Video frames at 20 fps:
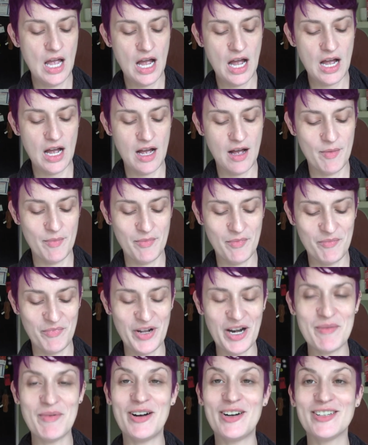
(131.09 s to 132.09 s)
Um,
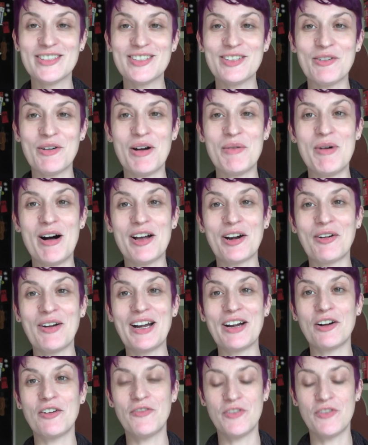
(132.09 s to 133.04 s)
but I'm also a moderator